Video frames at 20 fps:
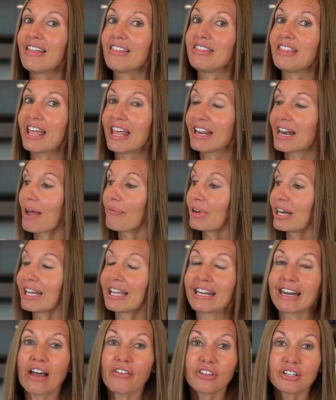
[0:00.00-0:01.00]
then I'm going to
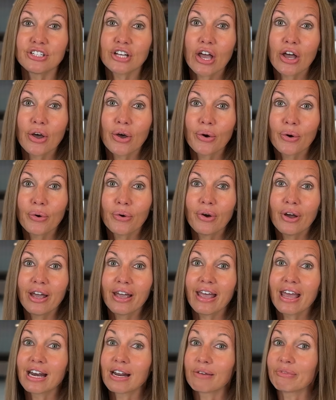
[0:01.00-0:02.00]
get out the dough
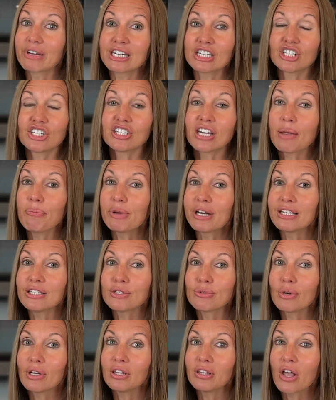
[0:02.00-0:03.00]
and I'm going to shape it
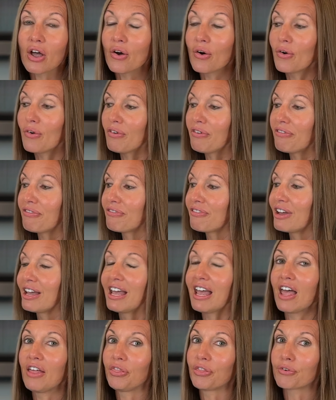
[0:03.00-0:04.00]
into a loaf
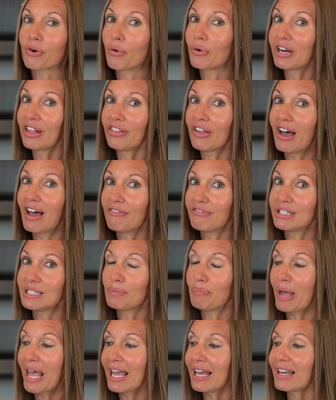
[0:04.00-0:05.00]
and throw it in the oven to
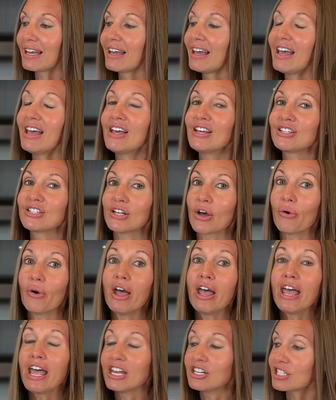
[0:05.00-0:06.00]
bake. So
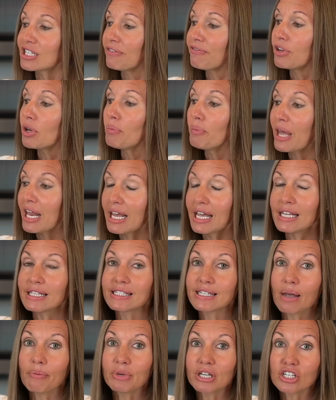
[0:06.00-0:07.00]
in just a few
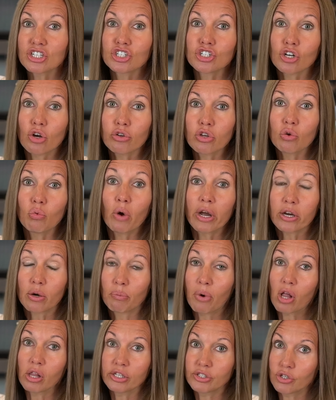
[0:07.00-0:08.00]
minutes, I'm going to show you what your
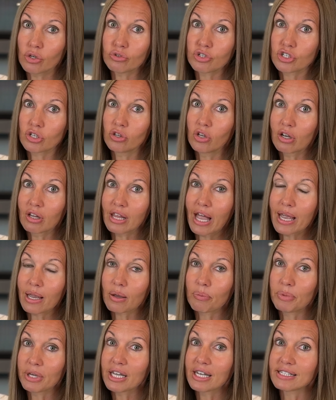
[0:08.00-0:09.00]
ball of dough should look
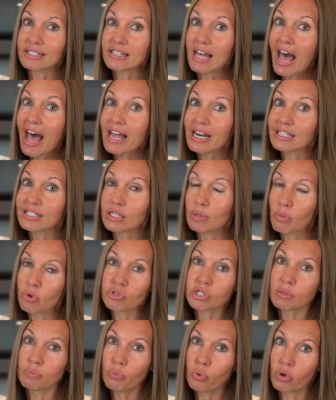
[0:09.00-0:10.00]
like, because that is the
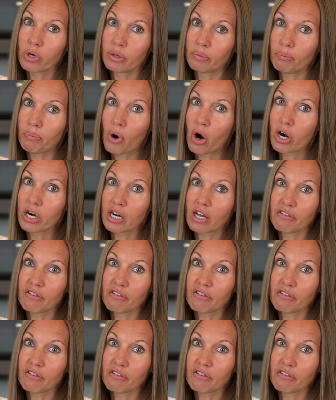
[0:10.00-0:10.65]
most important part